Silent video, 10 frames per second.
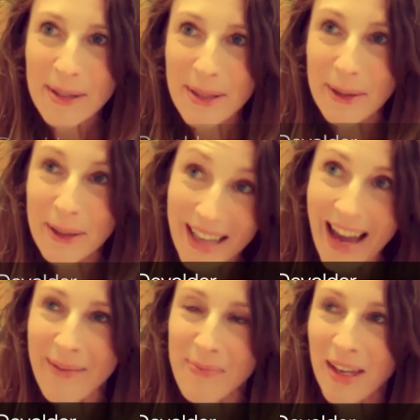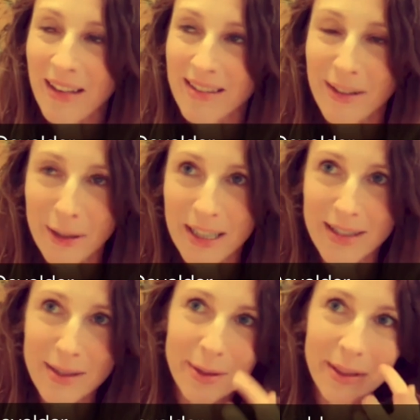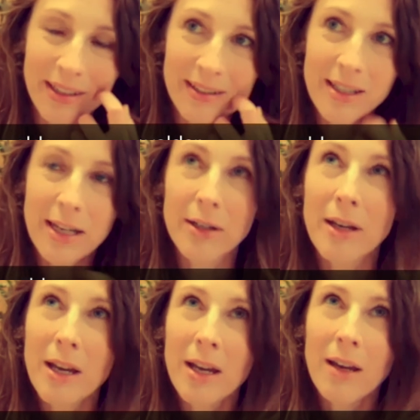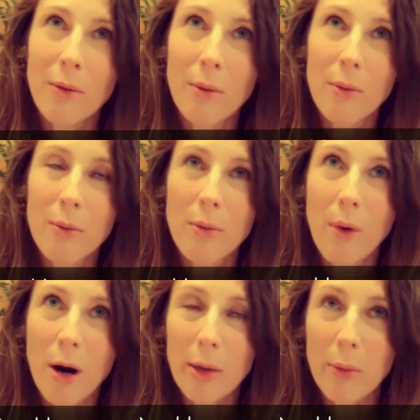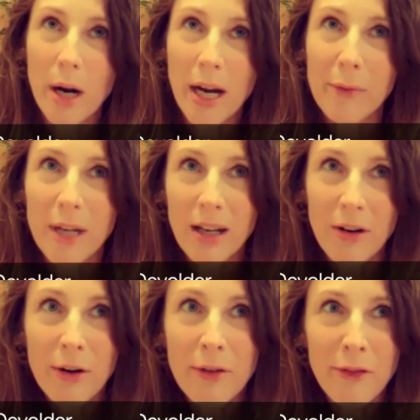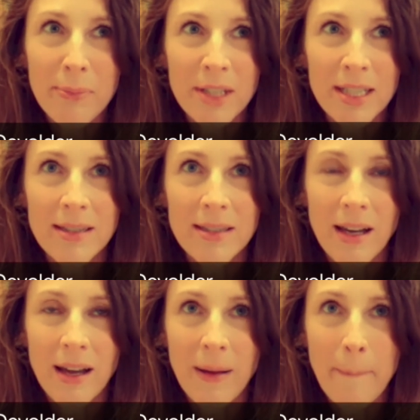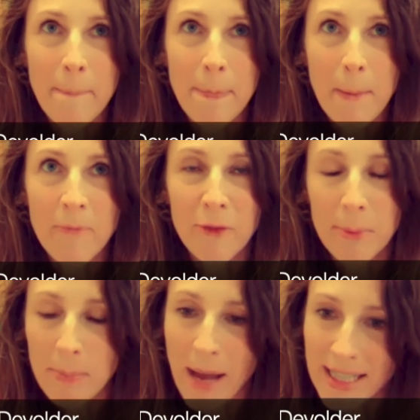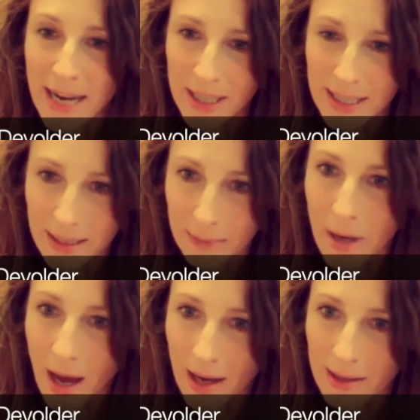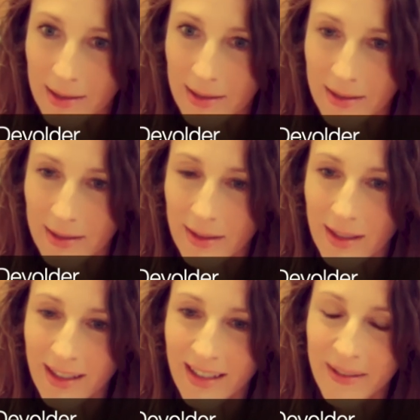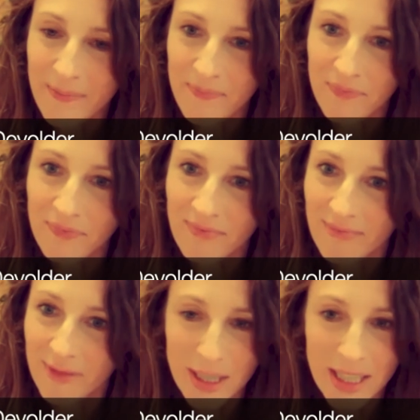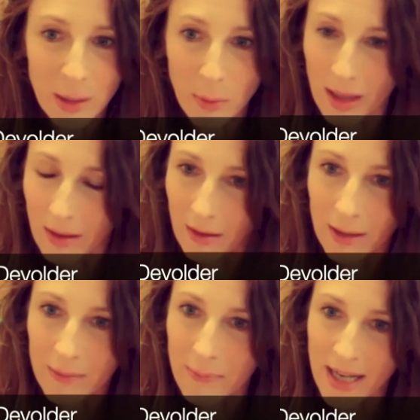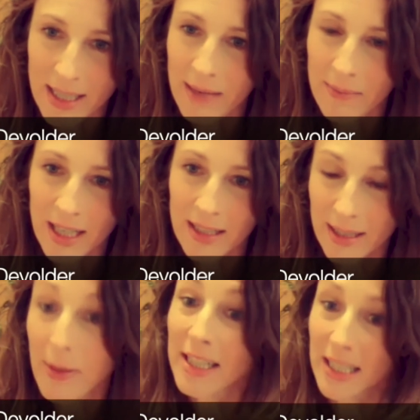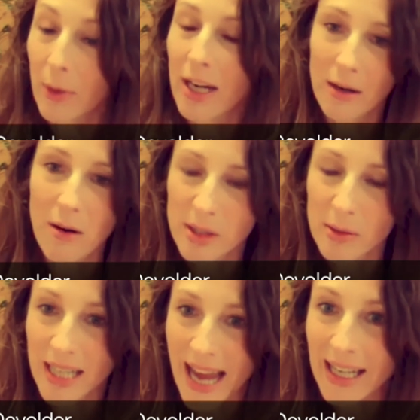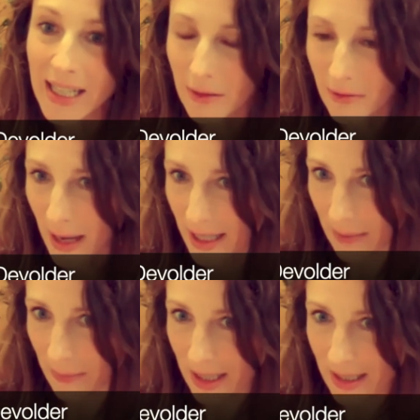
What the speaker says: So, yeah, because you're a historian. So what can we learn from these, from the pandemics in the past to deal with current pandemics, especially when it comes to the end of pandemics?